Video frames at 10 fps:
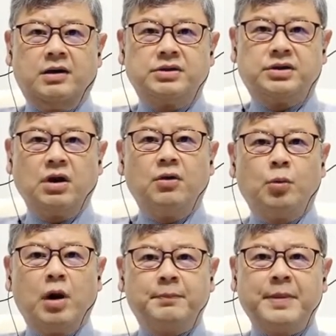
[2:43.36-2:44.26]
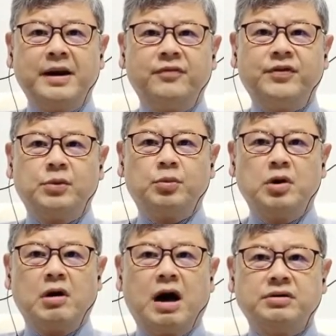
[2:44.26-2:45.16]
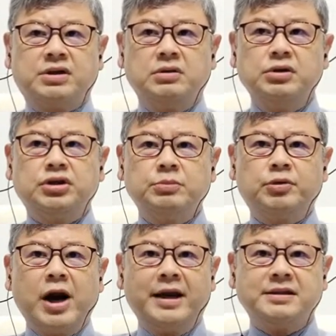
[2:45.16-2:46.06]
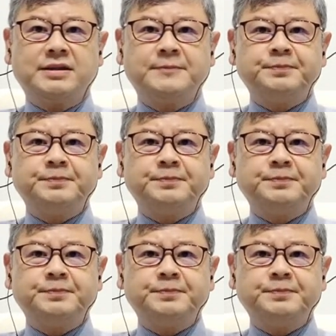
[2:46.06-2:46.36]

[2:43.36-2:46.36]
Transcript: So what benefit will our solution bring?